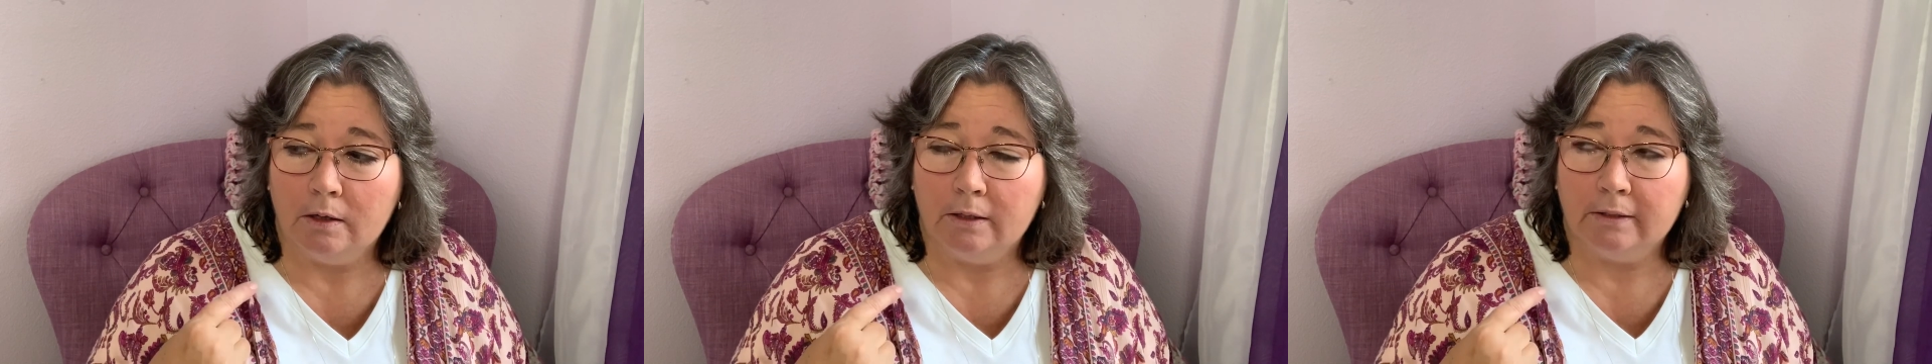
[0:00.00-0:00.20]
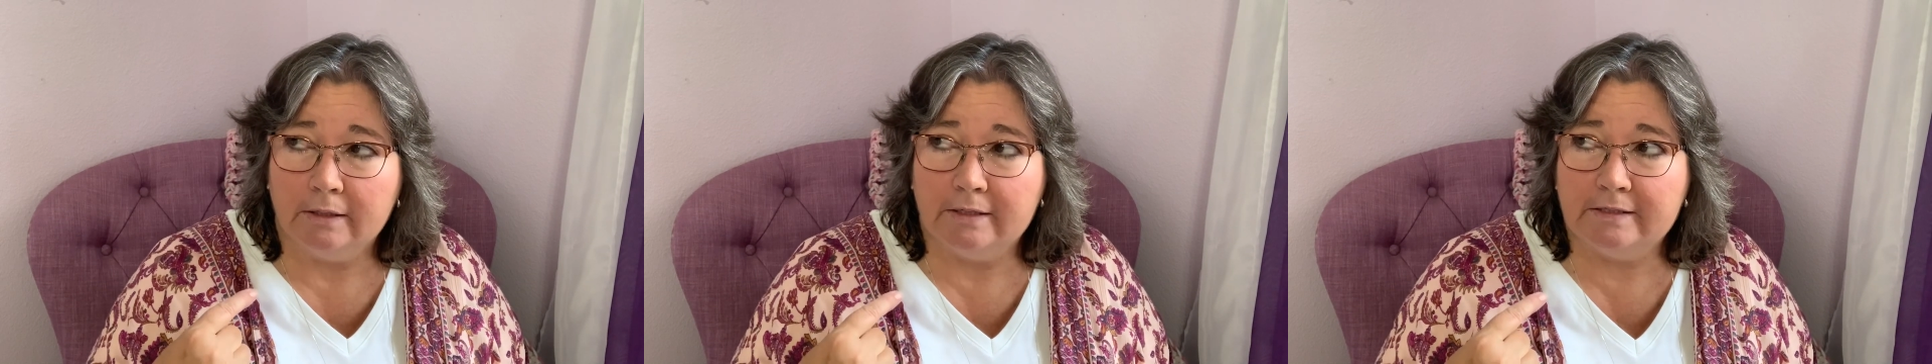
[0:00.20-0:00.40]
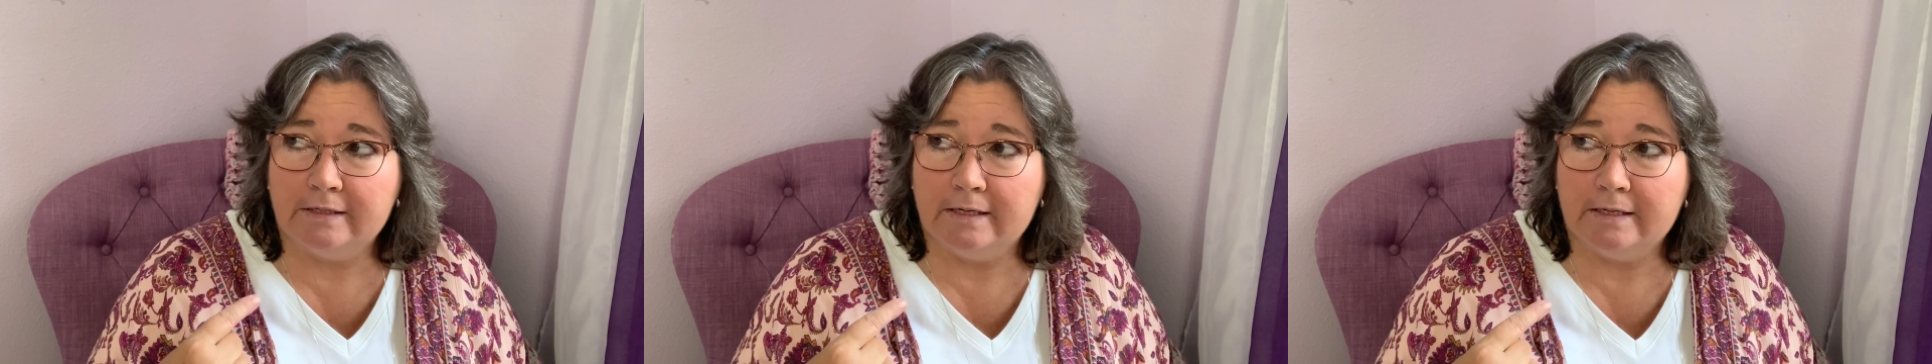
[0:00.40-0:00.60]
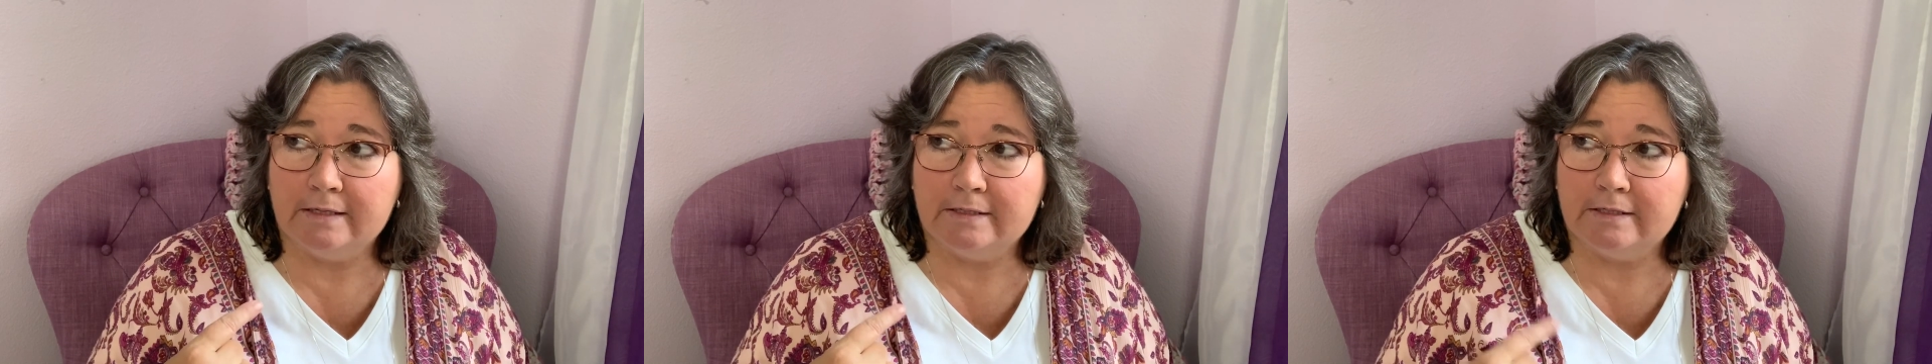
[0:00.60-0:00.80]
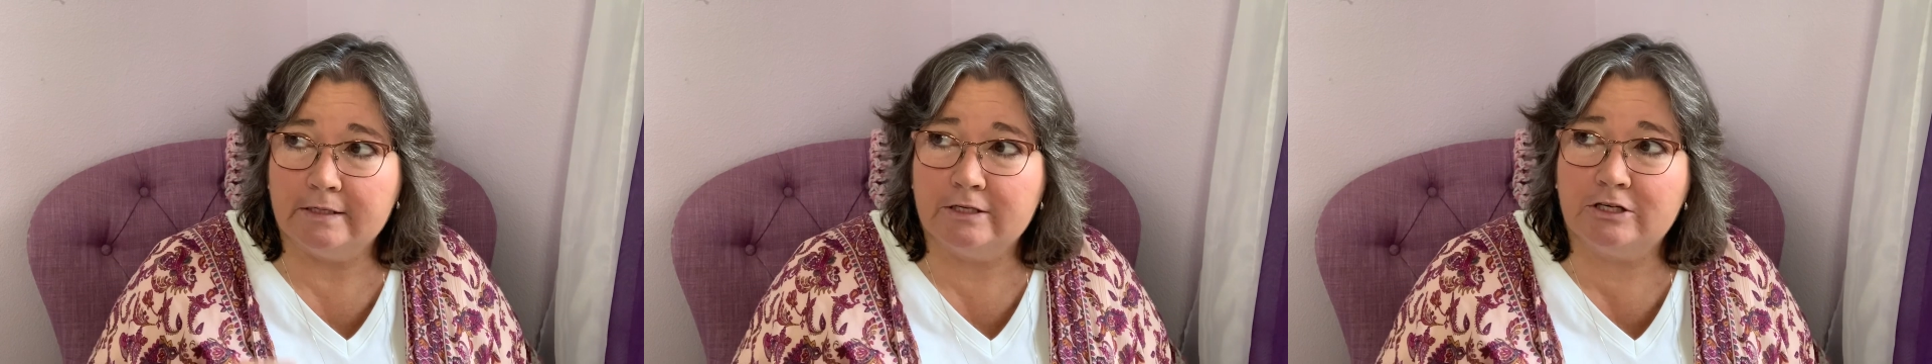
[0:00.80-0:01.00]
let's see,
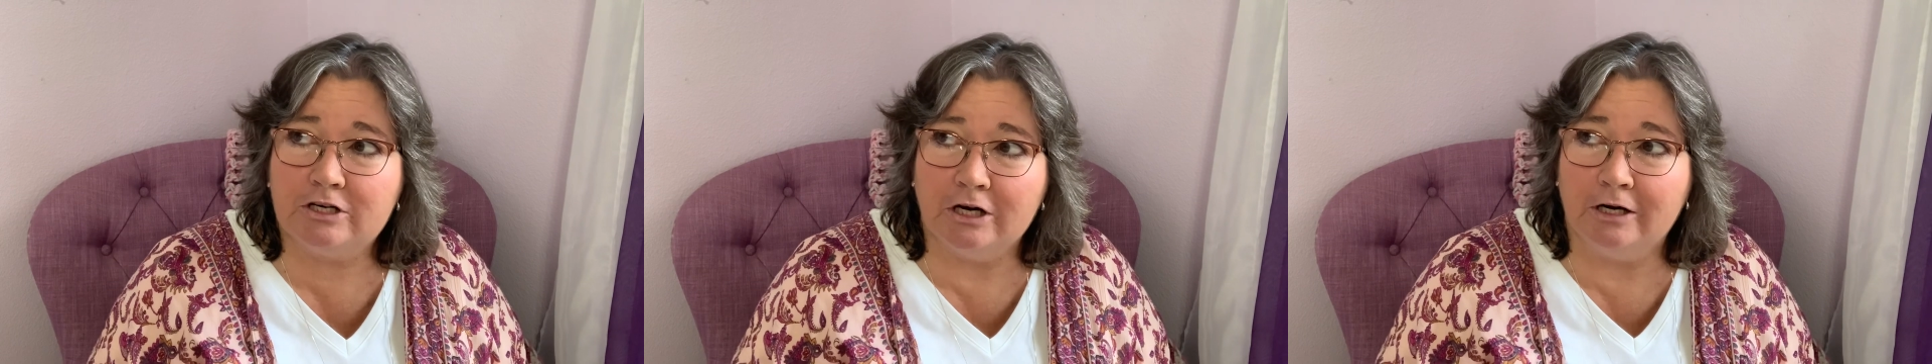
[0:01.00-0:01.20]
this is